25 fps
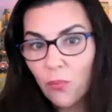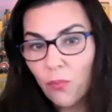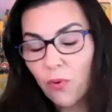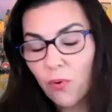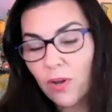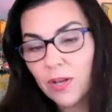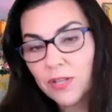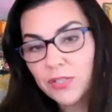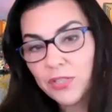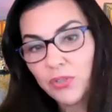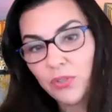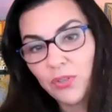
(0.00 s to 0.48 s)

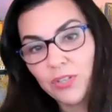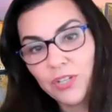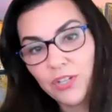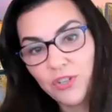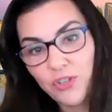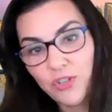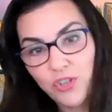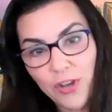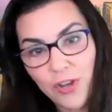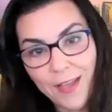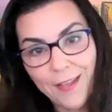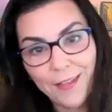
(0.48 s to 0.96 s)
We're also going
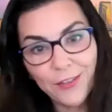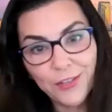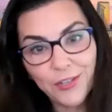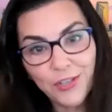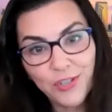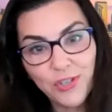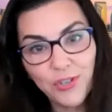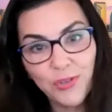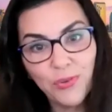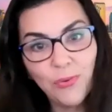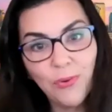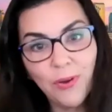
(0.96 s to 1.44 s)
to
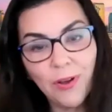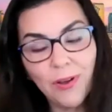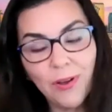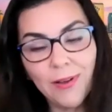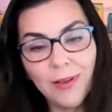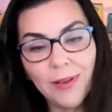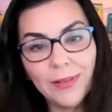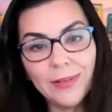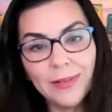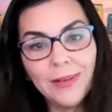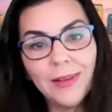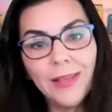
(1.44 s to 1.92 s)
challenge you
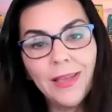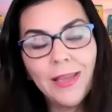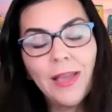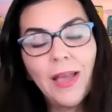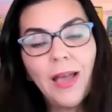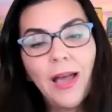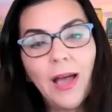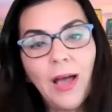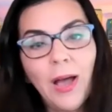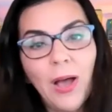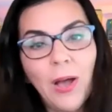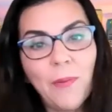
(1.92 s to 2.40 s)
on
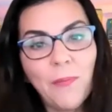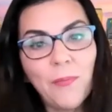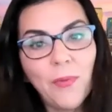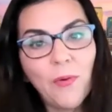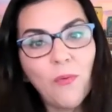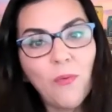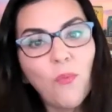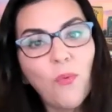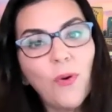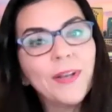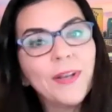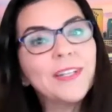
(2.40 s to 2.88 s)
um,
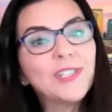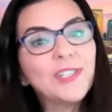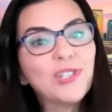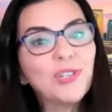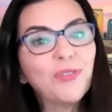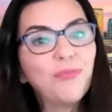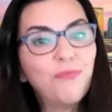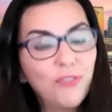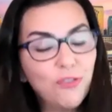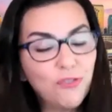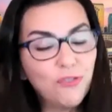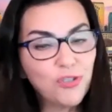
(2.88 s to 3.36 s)
what is
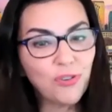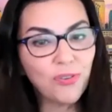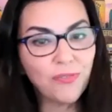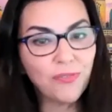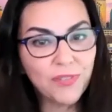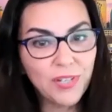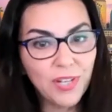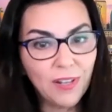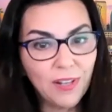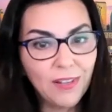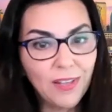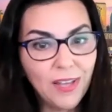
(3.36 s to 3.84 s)
the future
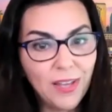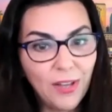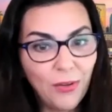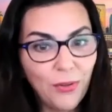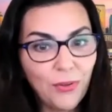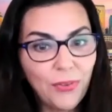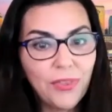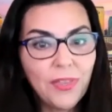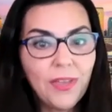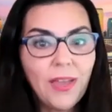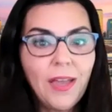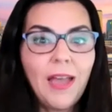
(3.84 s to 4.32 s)
of
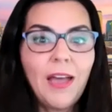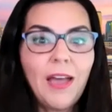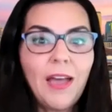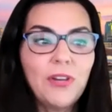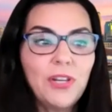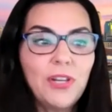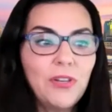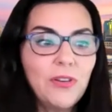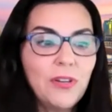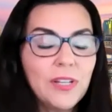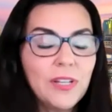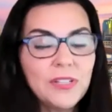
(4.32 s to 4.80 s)
telehealth? How
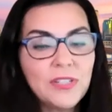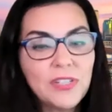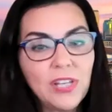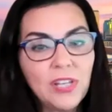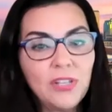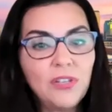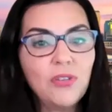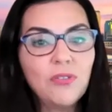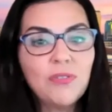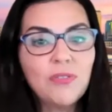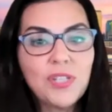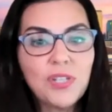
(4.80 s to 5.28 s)
do you
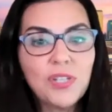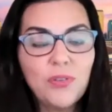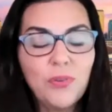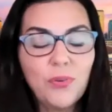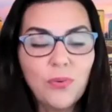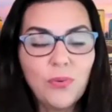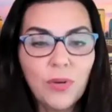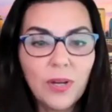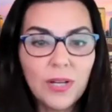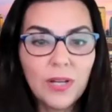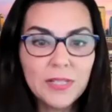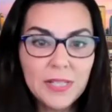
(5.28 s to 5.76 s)
continue
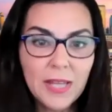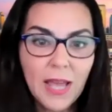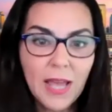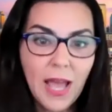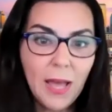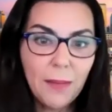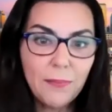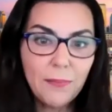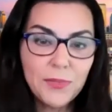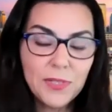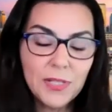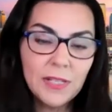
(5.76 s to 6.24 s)
to
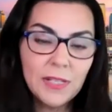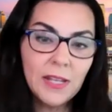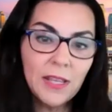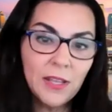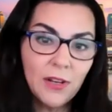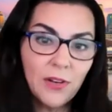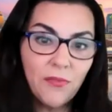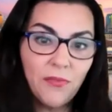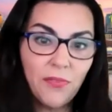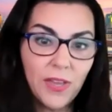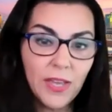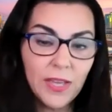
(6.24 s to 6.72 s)
adapt and
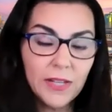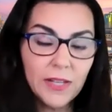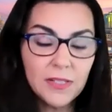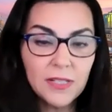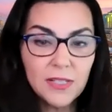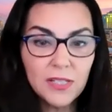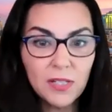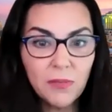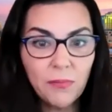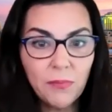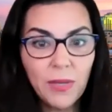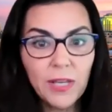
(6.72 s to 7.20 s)
innovate
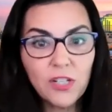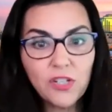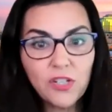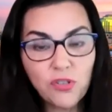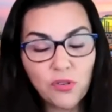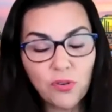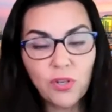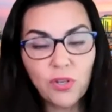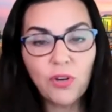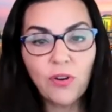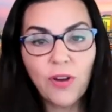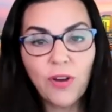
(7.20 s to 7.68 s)
to make
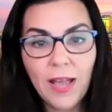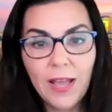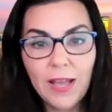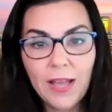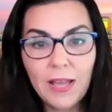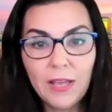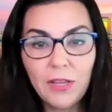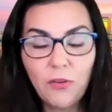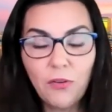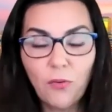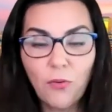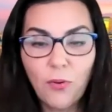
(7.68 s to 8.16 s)
sure
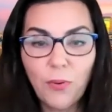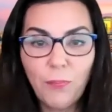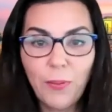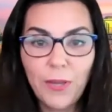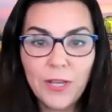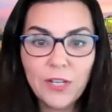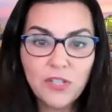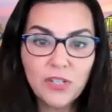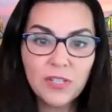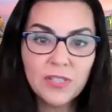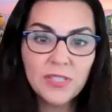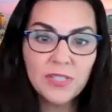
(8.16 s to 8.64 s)
your, your
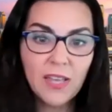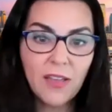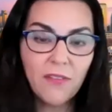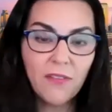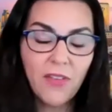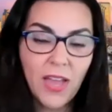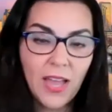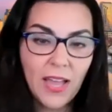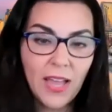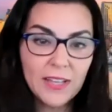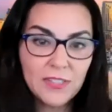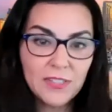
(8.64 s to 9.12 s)
patients
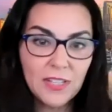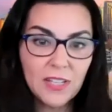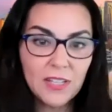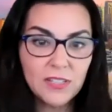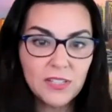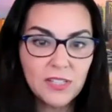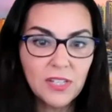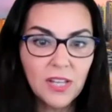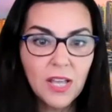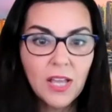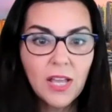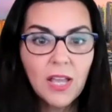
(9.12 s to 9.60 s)
have
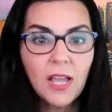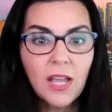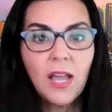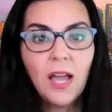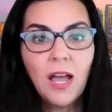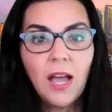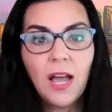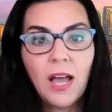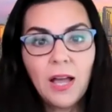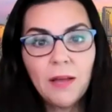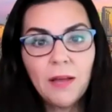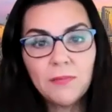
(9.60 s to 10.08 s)
access
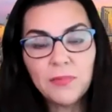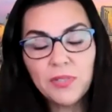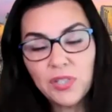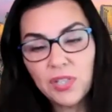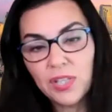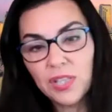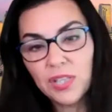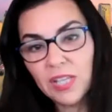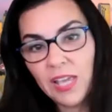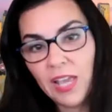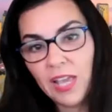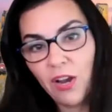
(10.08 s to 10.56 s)
um,
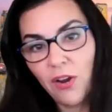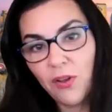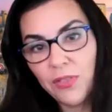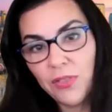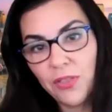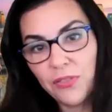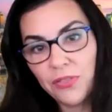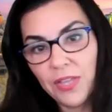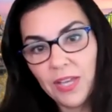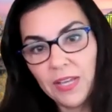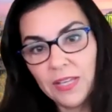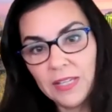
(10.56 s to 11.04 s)
to the care
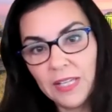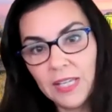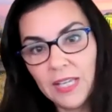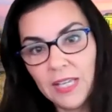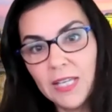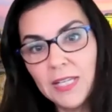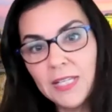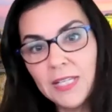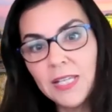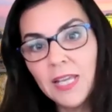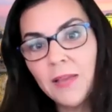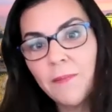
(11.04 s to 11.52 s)
that they
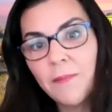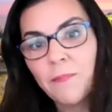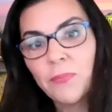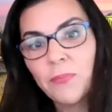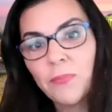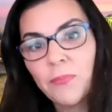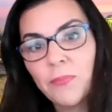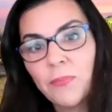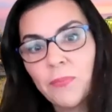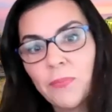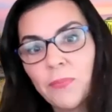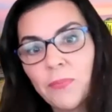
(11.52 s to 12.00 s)
need?
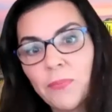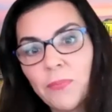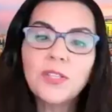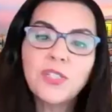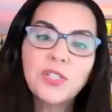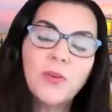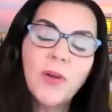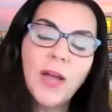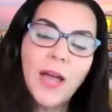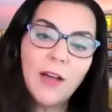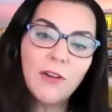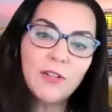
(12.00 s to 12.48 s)
And
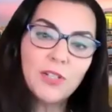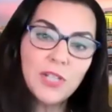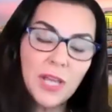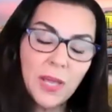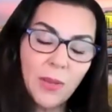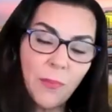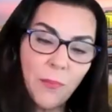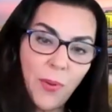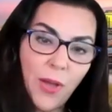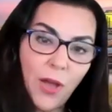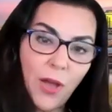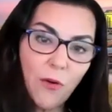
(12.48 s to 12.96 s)
also how to
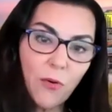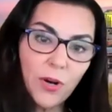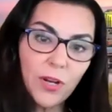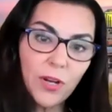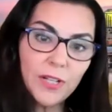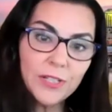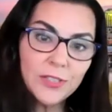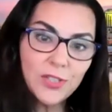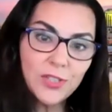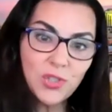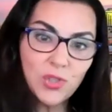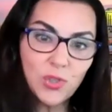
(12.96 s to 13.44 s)
empower
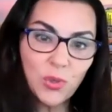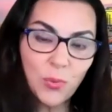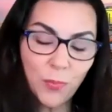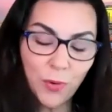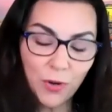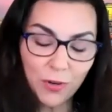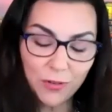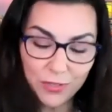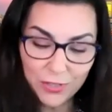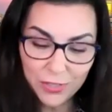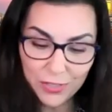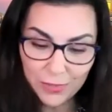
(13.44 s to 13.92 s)

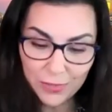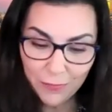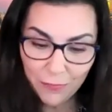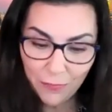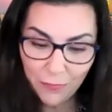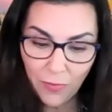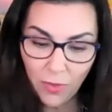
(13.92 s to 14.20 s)
consumers.